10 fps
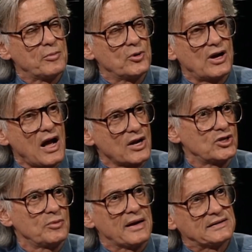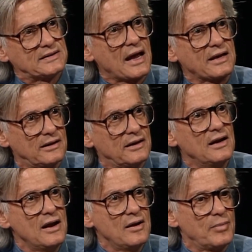by Munkachi, by Steichen,
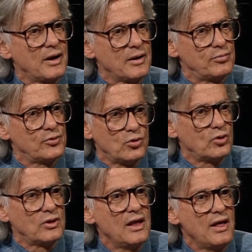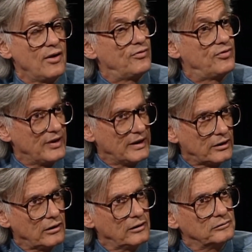by Bruhl, of
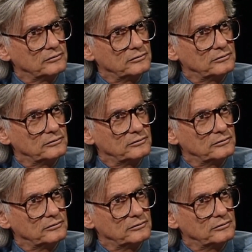theater,